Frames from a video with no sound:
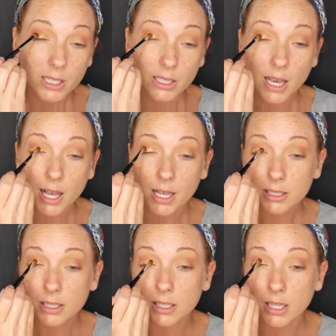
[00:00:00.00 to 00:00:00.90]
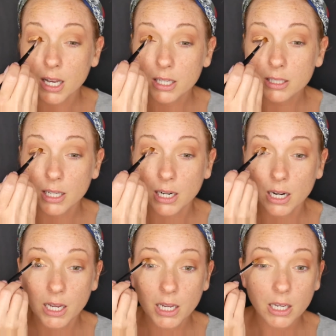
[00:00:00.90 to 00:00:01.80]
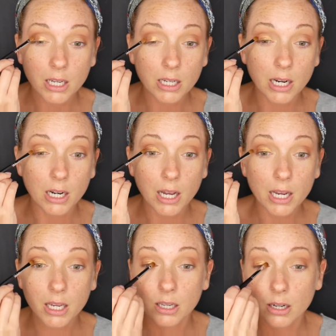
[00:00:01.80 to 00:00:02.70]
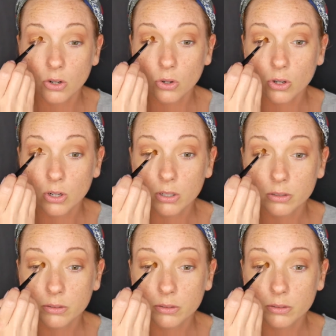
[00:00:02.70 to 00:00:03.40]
Yes, I like it a lot.